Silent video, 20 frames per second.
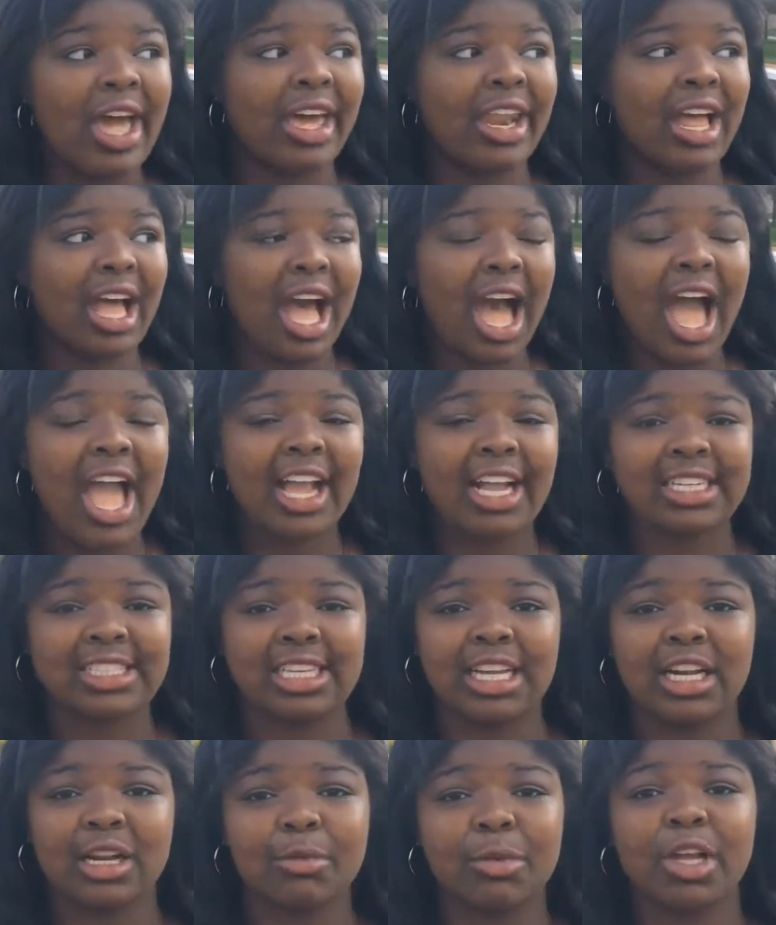at a higher
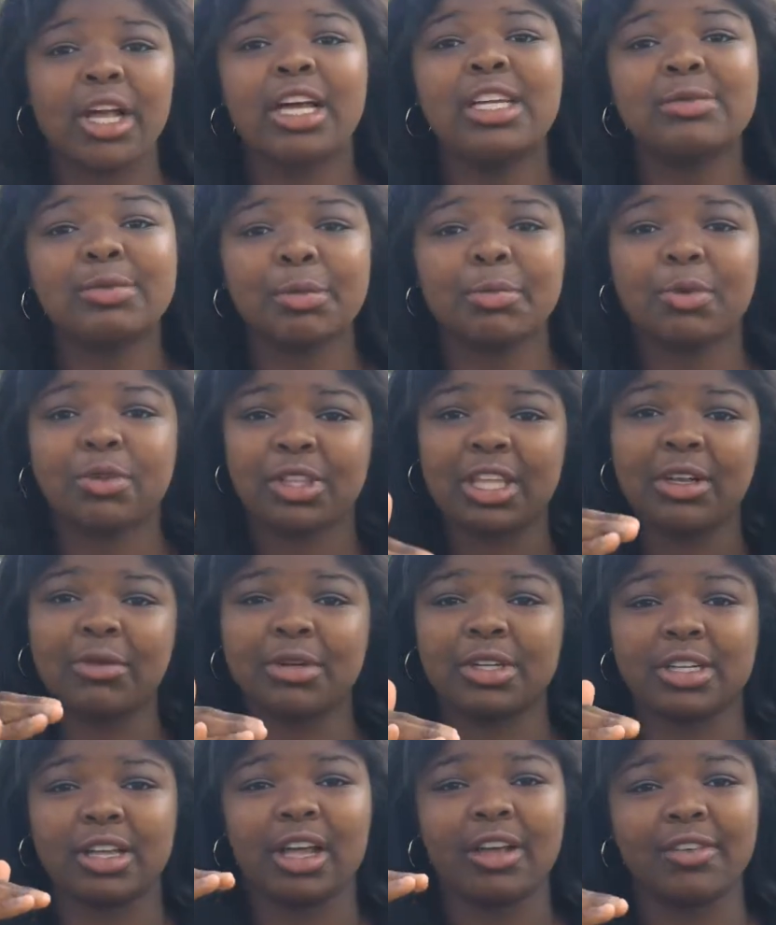standard because people
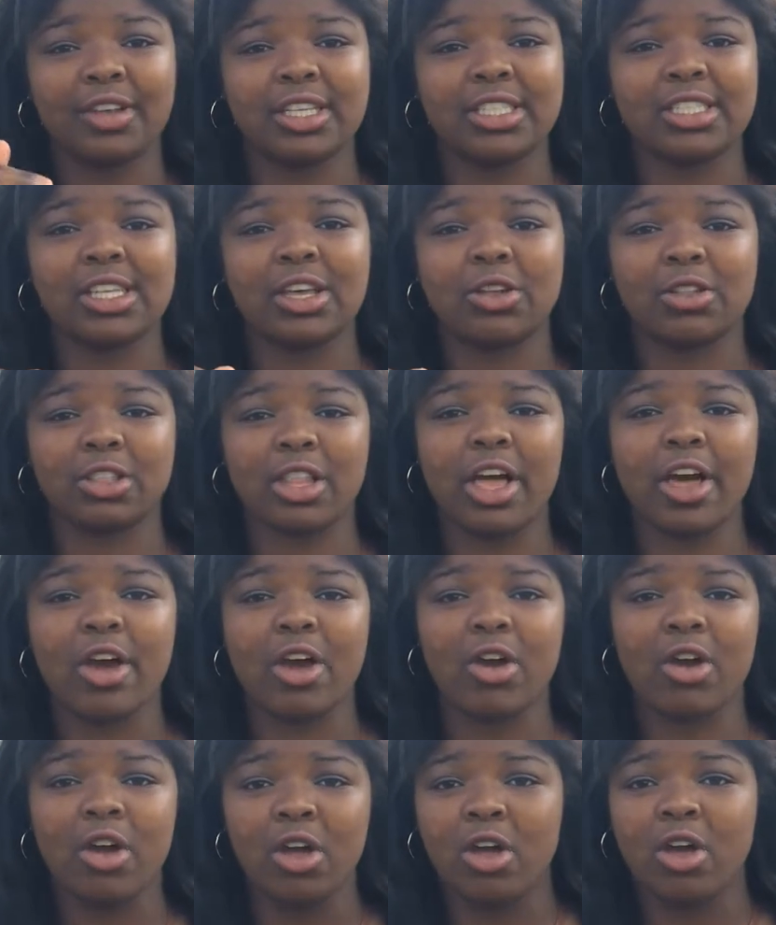think of us so
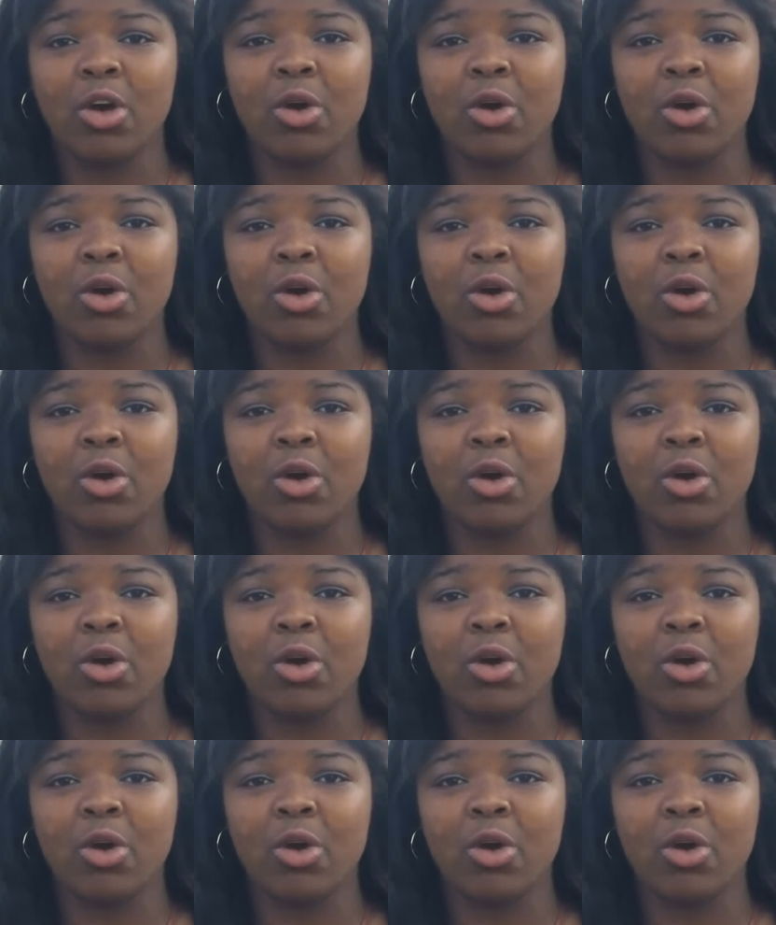low.